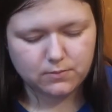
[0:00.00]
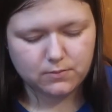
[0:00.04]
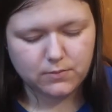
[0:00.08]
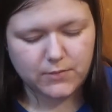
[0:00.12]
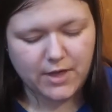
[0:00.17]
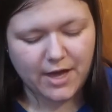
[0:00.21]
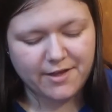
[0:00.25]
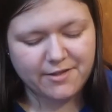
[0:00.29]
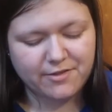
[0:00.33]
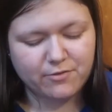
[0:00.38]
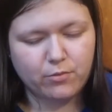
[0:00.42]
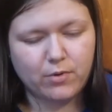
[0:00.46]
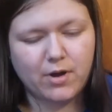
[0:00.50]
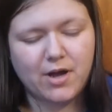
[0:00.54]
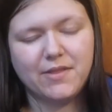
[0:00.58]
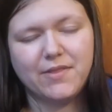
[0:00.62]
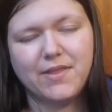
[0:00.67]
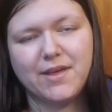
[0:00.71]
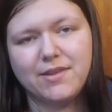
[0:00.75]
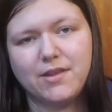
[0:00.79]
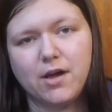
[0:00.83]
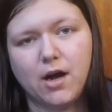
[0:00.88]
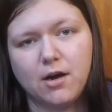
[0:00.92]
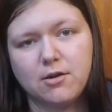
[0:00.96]
That's why
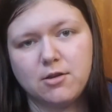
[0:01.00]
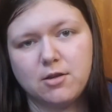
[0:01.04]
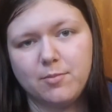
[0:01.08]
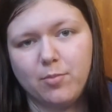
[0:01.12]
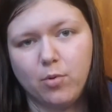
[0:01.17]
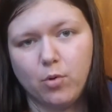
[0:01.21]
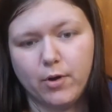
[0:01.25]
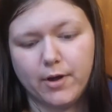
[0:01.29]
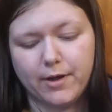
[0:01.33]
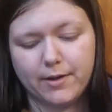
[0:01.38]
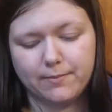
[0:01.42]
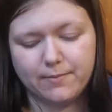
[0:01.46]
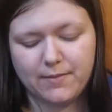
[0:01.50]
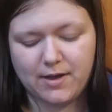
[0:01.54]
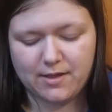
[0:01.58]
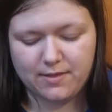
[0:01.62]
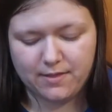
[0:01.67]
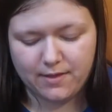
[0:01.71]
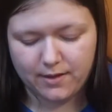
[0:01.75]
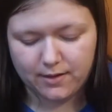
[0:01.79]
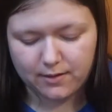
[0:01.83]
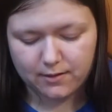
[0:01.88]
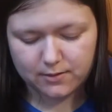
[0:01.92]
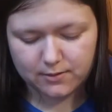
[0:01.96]
they docked a point, I
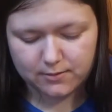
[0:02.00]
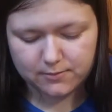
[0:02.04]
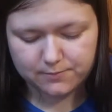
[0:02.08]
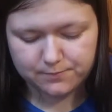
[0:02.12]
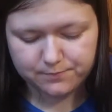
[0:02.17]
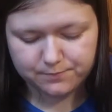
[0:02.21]
think.